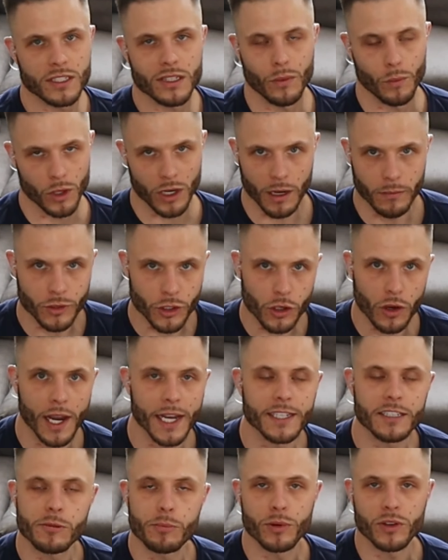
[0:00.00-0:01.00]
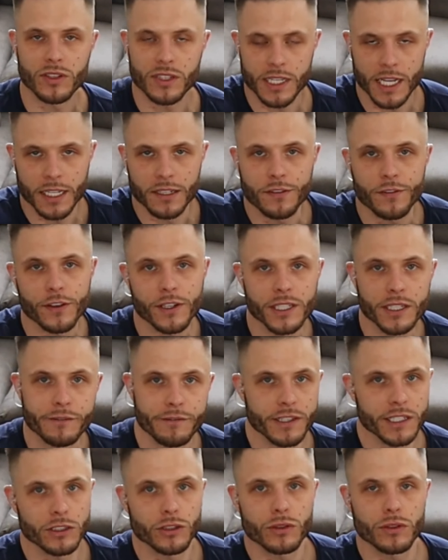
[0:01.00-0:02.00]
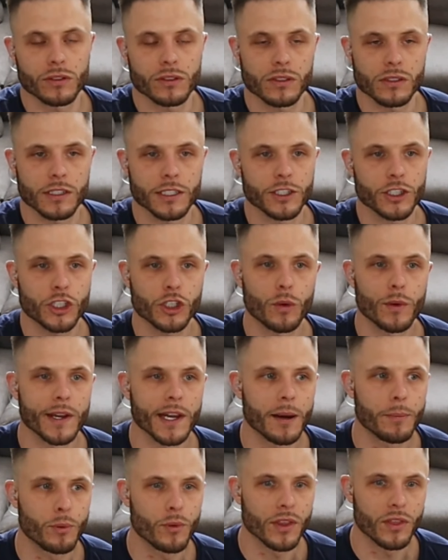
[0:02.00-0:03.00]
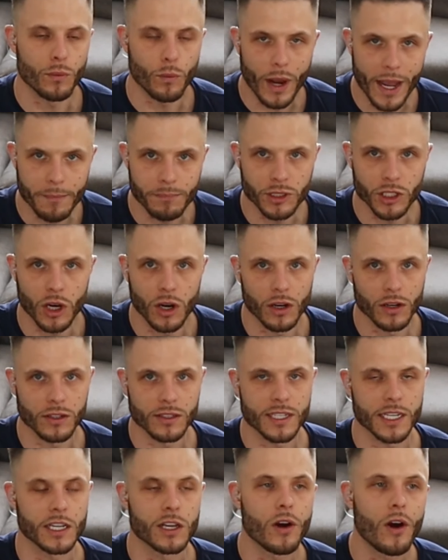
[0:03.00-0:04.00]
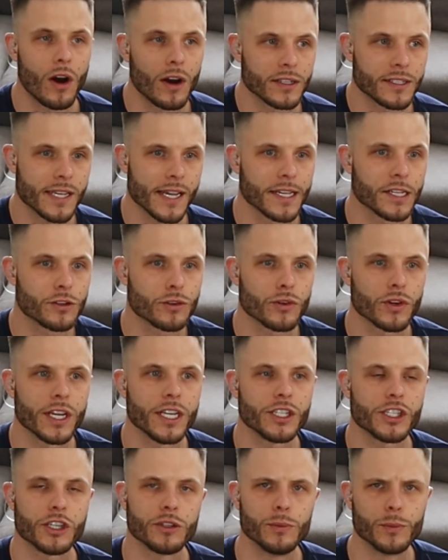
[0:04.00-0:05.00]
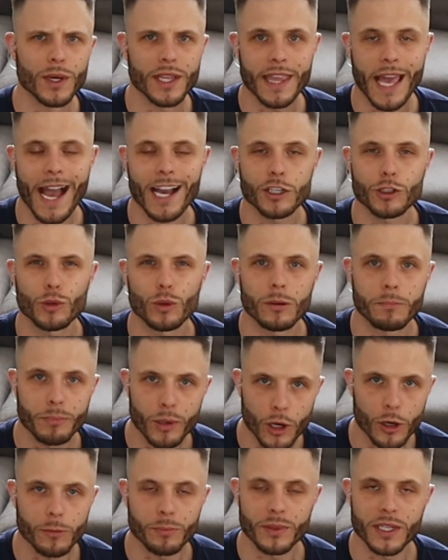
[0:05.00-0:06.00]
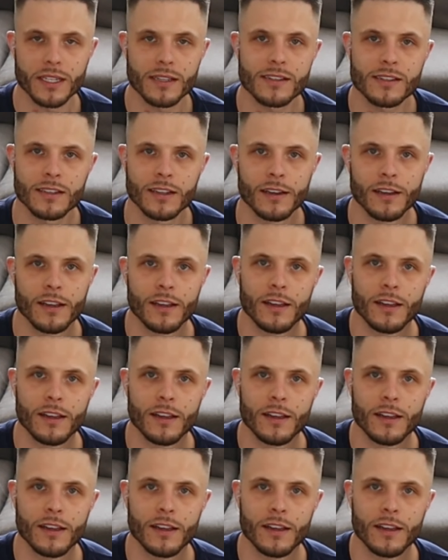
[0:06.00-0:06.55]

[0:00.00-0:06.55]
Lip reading: to what I'm trying to present for individuals and showing up with webinars and content creation with actual purpose